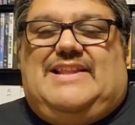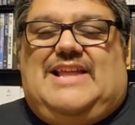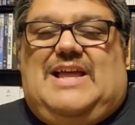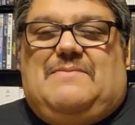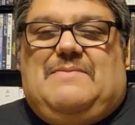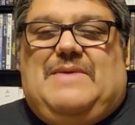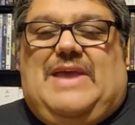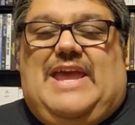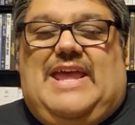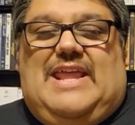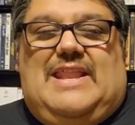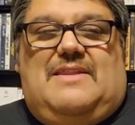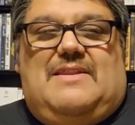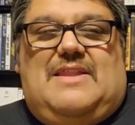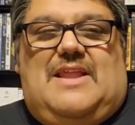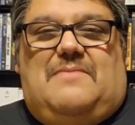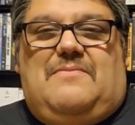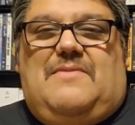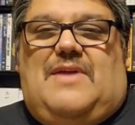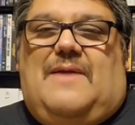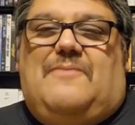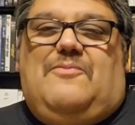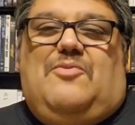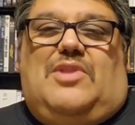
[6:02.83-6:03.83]
it up,
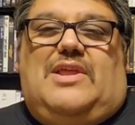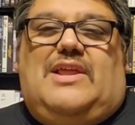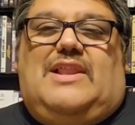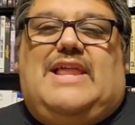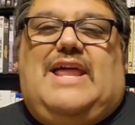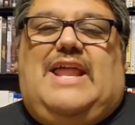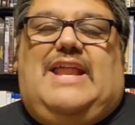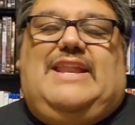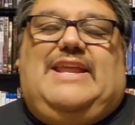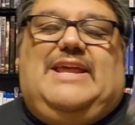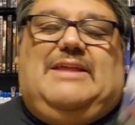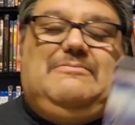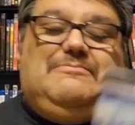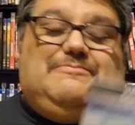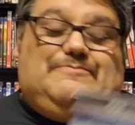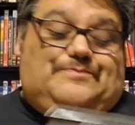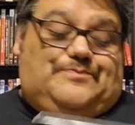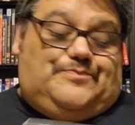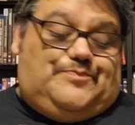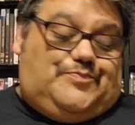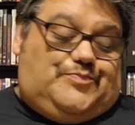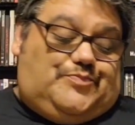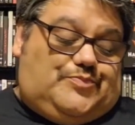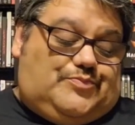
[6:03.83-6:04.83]
and I'm really glad I did.
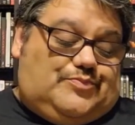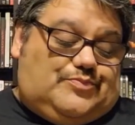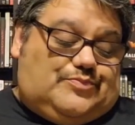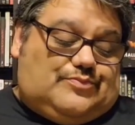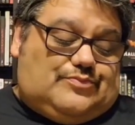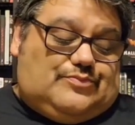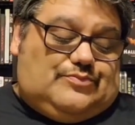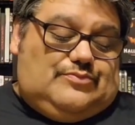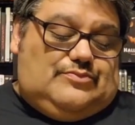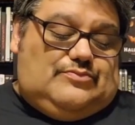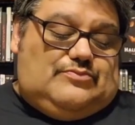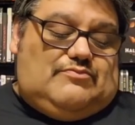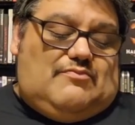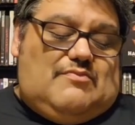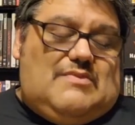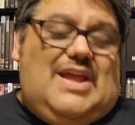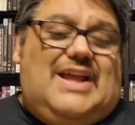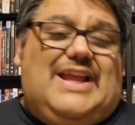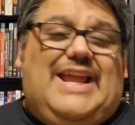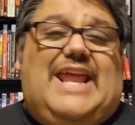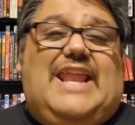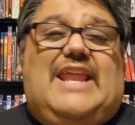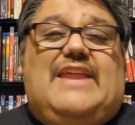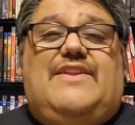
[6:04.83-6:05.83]

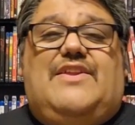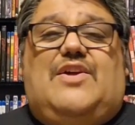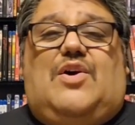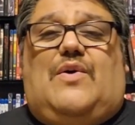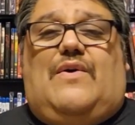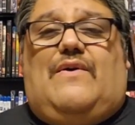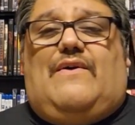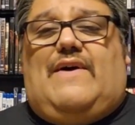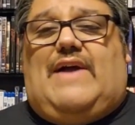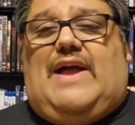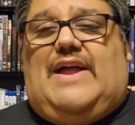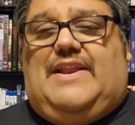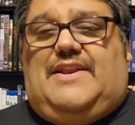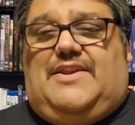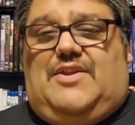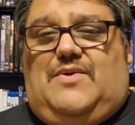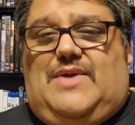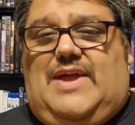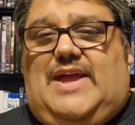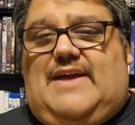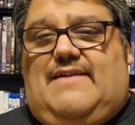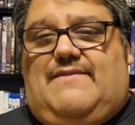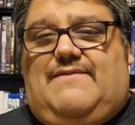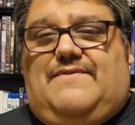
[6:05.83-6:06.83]
Again, I do
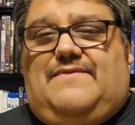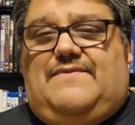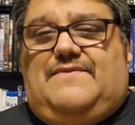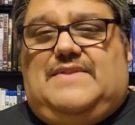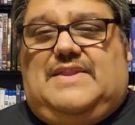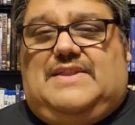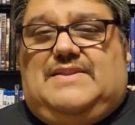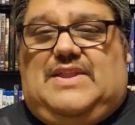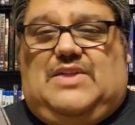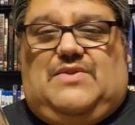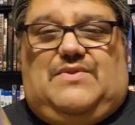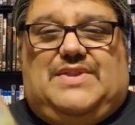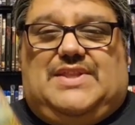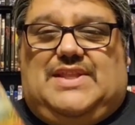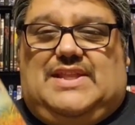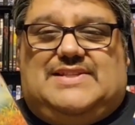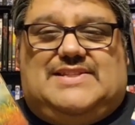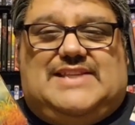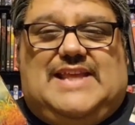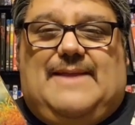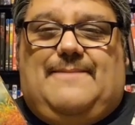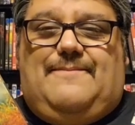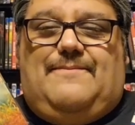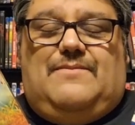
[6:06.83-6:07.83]
have the
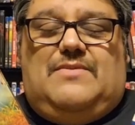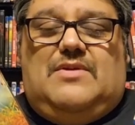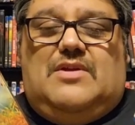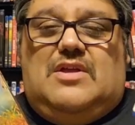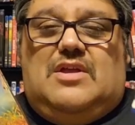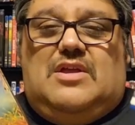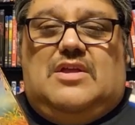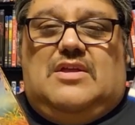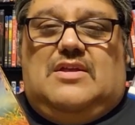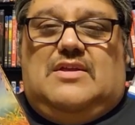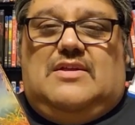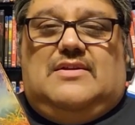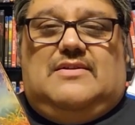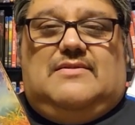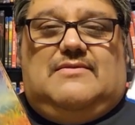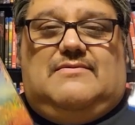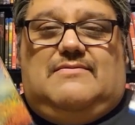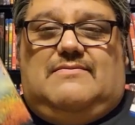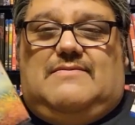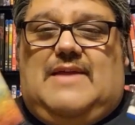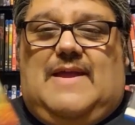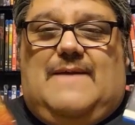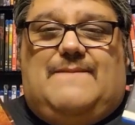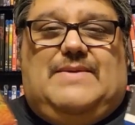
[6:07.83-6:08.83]
same
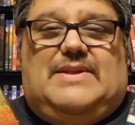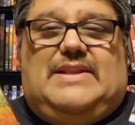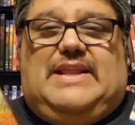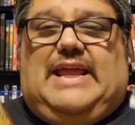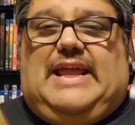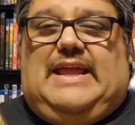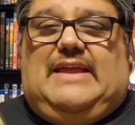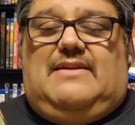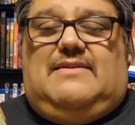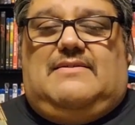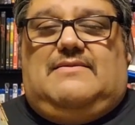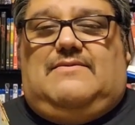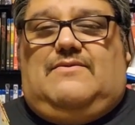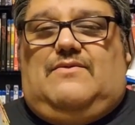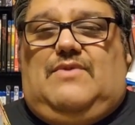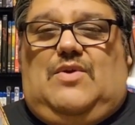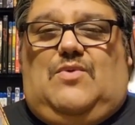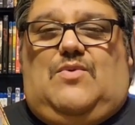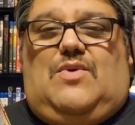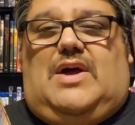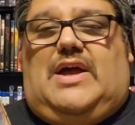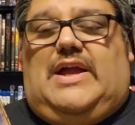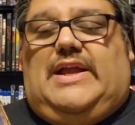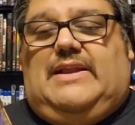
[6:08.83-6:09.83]
MBD
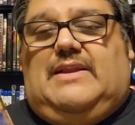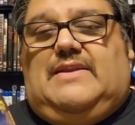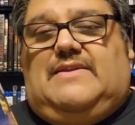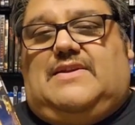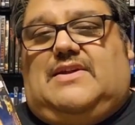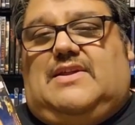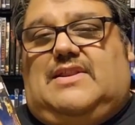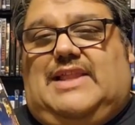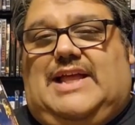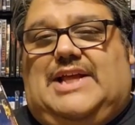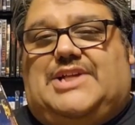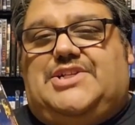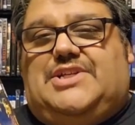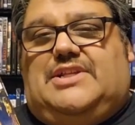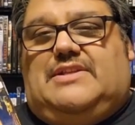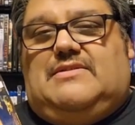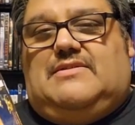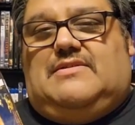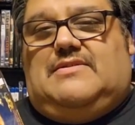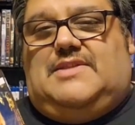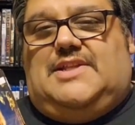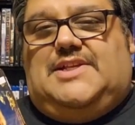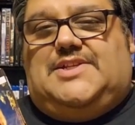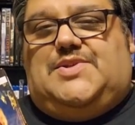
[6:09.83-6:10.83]
Rewind
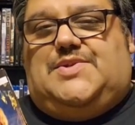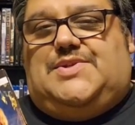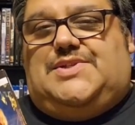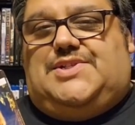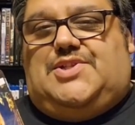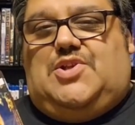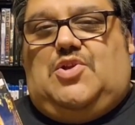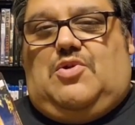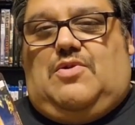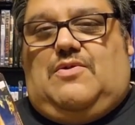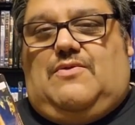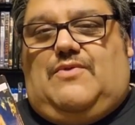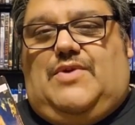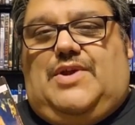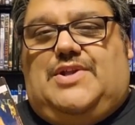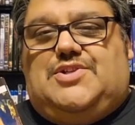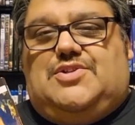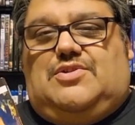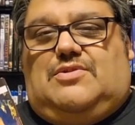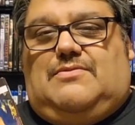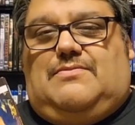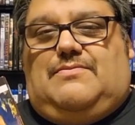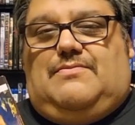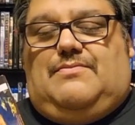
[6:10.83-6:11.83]
collection. This is their
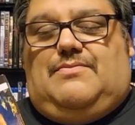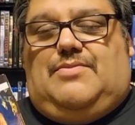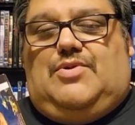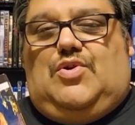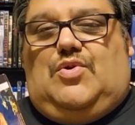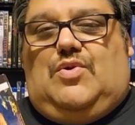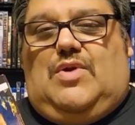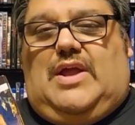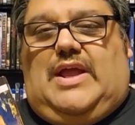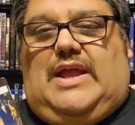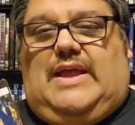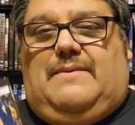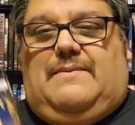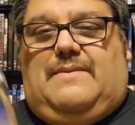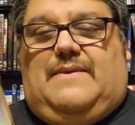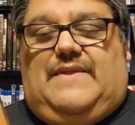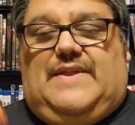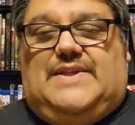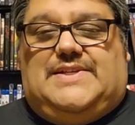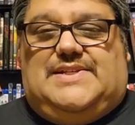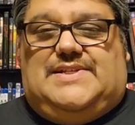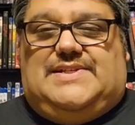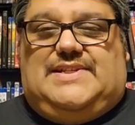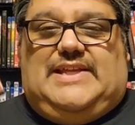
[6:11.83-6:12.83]
original Blu-ray, and
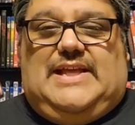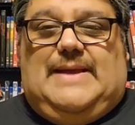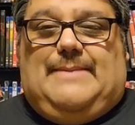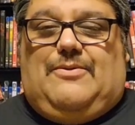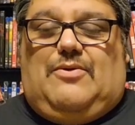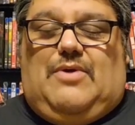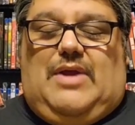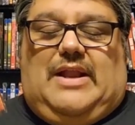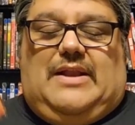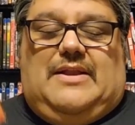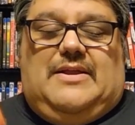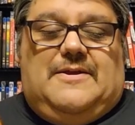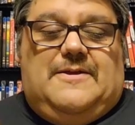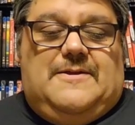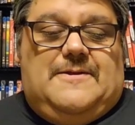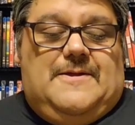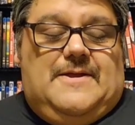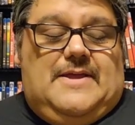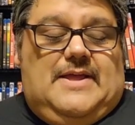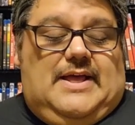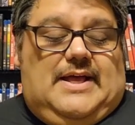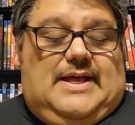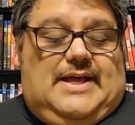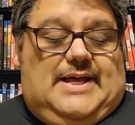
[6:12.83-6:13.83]
this is the upgrade.
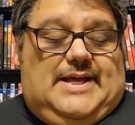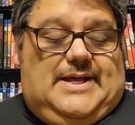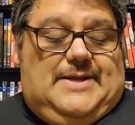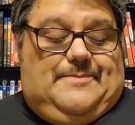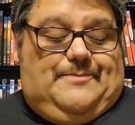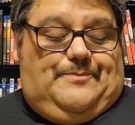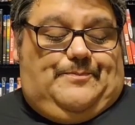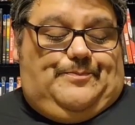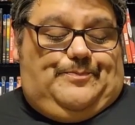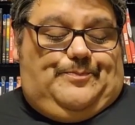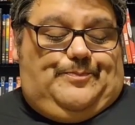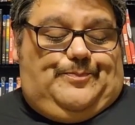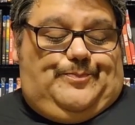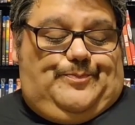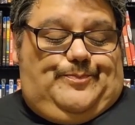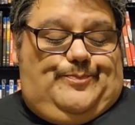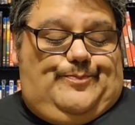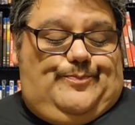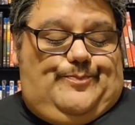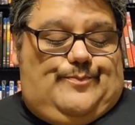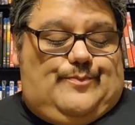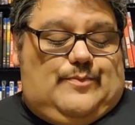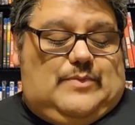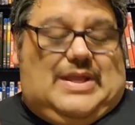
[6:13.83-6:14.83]

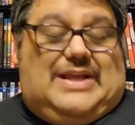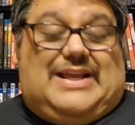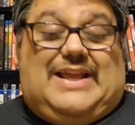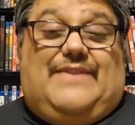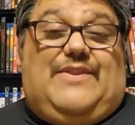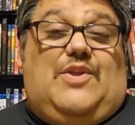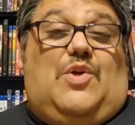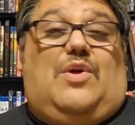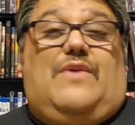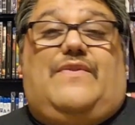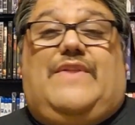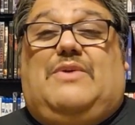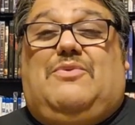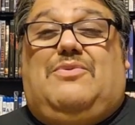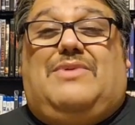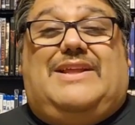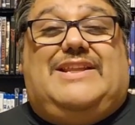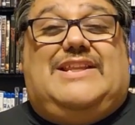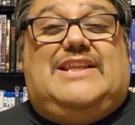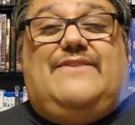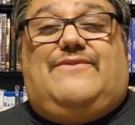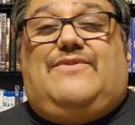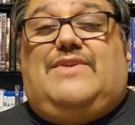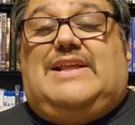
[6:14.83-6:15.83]
Again, the only thing really
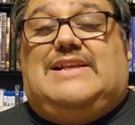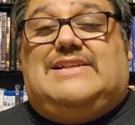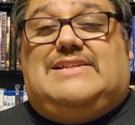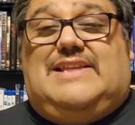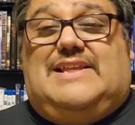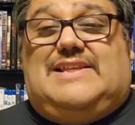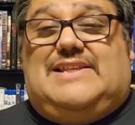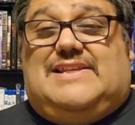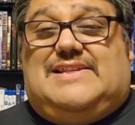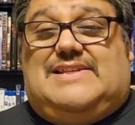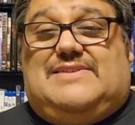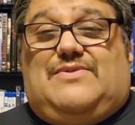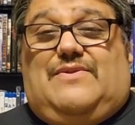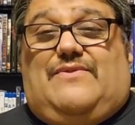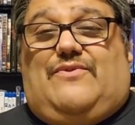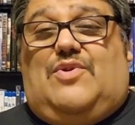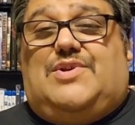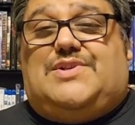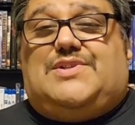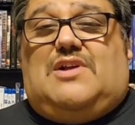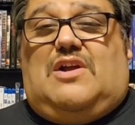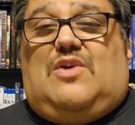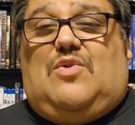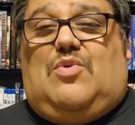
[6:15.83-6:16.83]
different is that it has
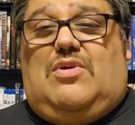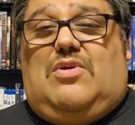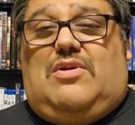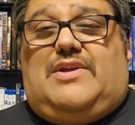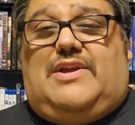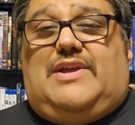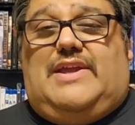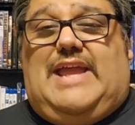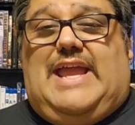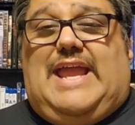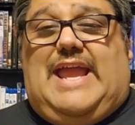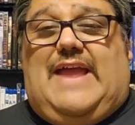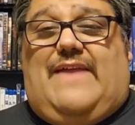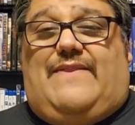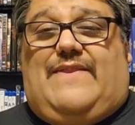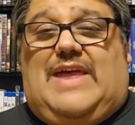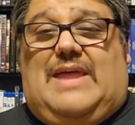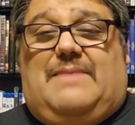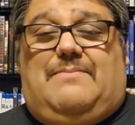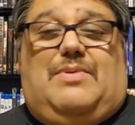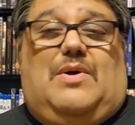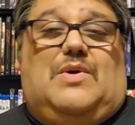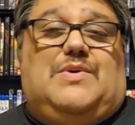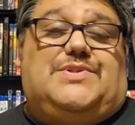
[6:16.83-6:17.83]
reverse artwork and
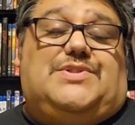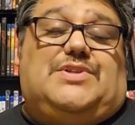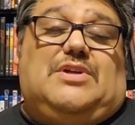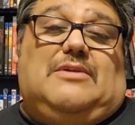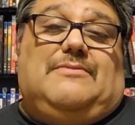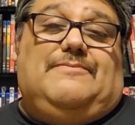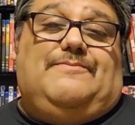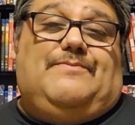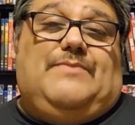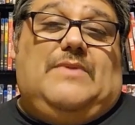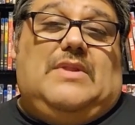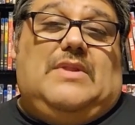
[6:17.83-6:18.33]
that poster